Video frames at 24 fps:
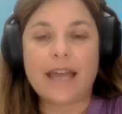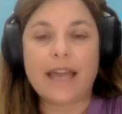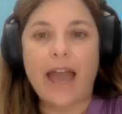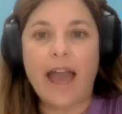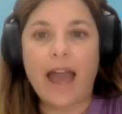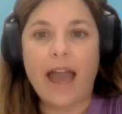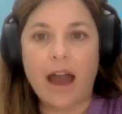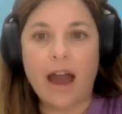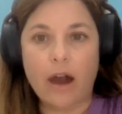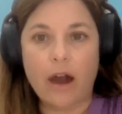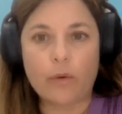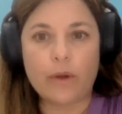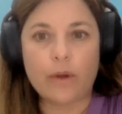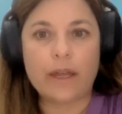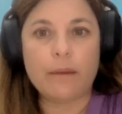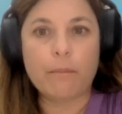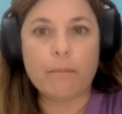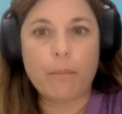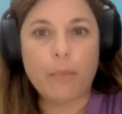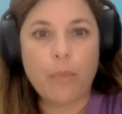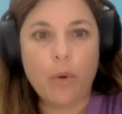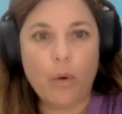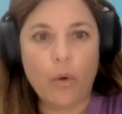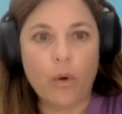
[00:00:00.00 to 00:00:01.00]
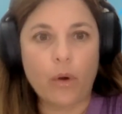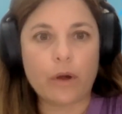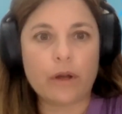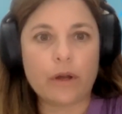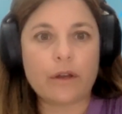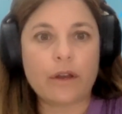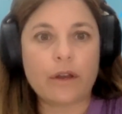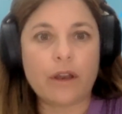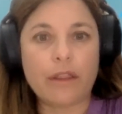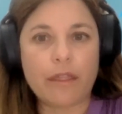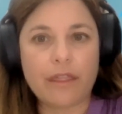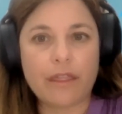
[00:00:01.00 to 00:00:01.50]
how
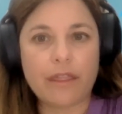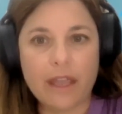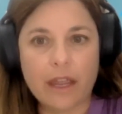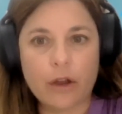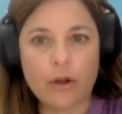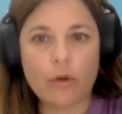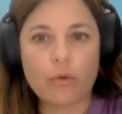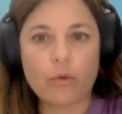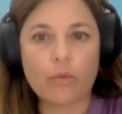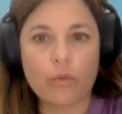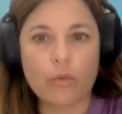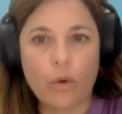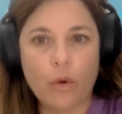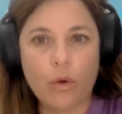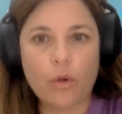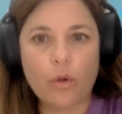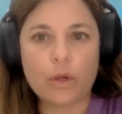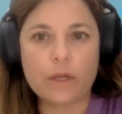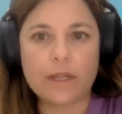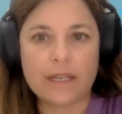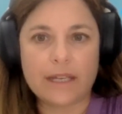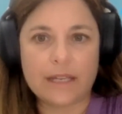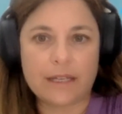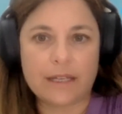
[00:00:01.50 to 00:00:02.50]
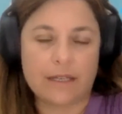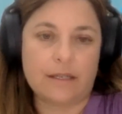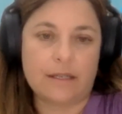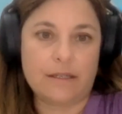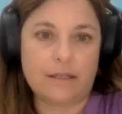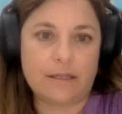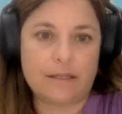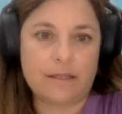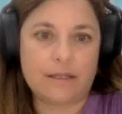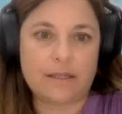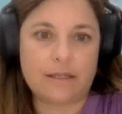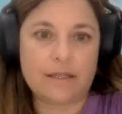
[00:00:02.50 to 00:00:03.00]
important their role
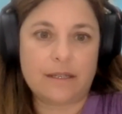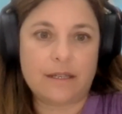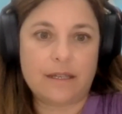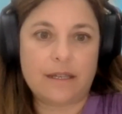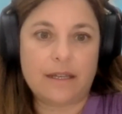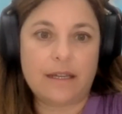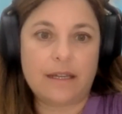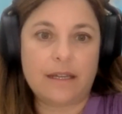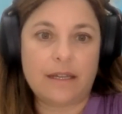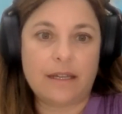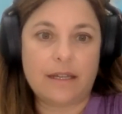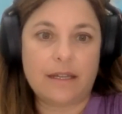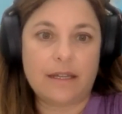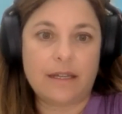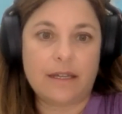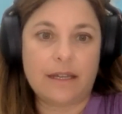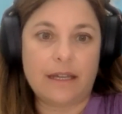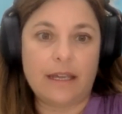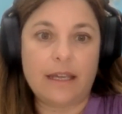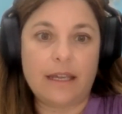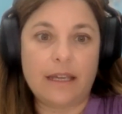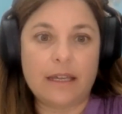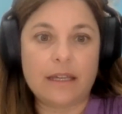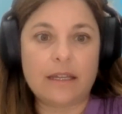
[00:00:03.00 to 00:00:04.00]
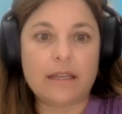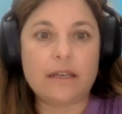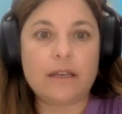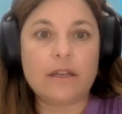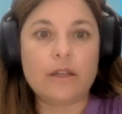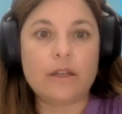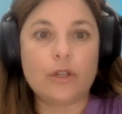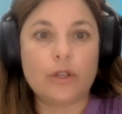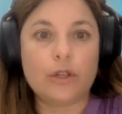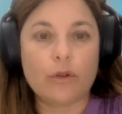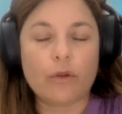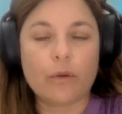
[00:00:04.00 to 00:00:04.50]
is
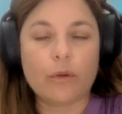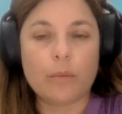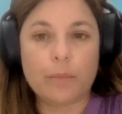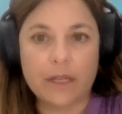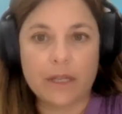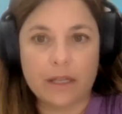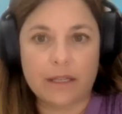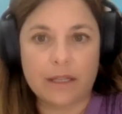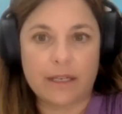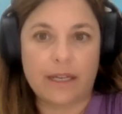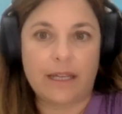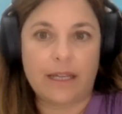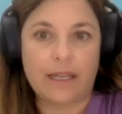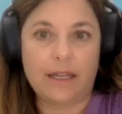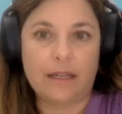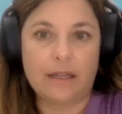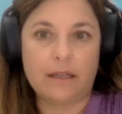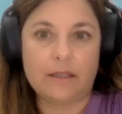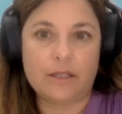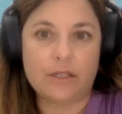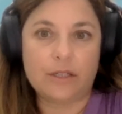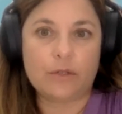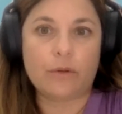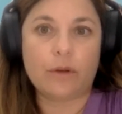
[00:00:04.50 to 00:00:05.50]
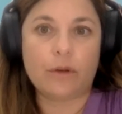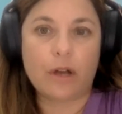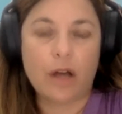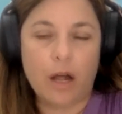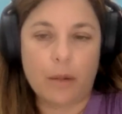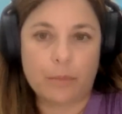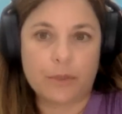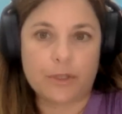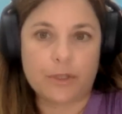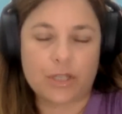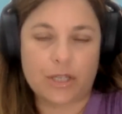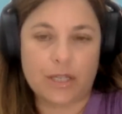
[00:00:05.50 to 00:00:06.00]
in your ability to
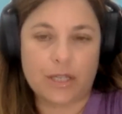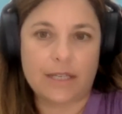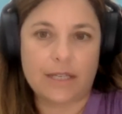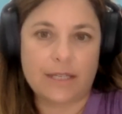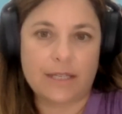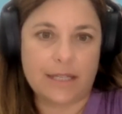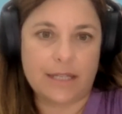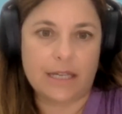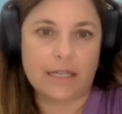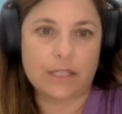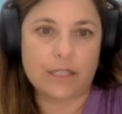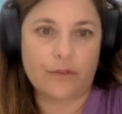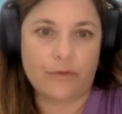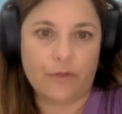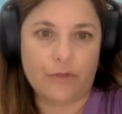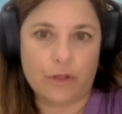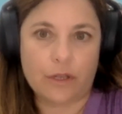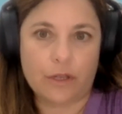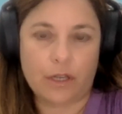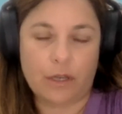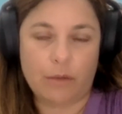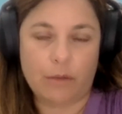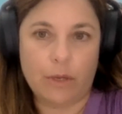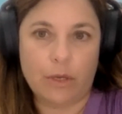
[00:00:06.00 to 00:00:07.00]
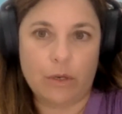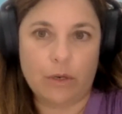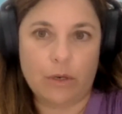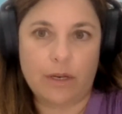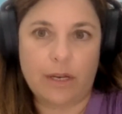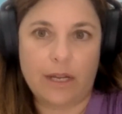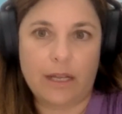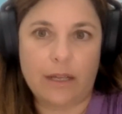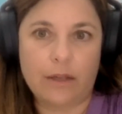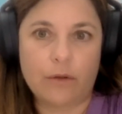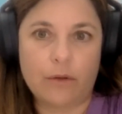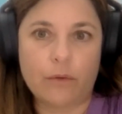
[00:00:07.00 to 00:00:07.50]
accomplish these things for the
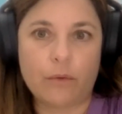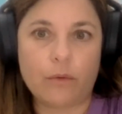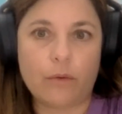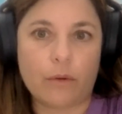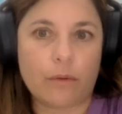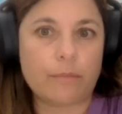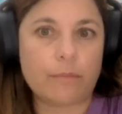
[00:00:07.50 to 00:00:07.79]
community, or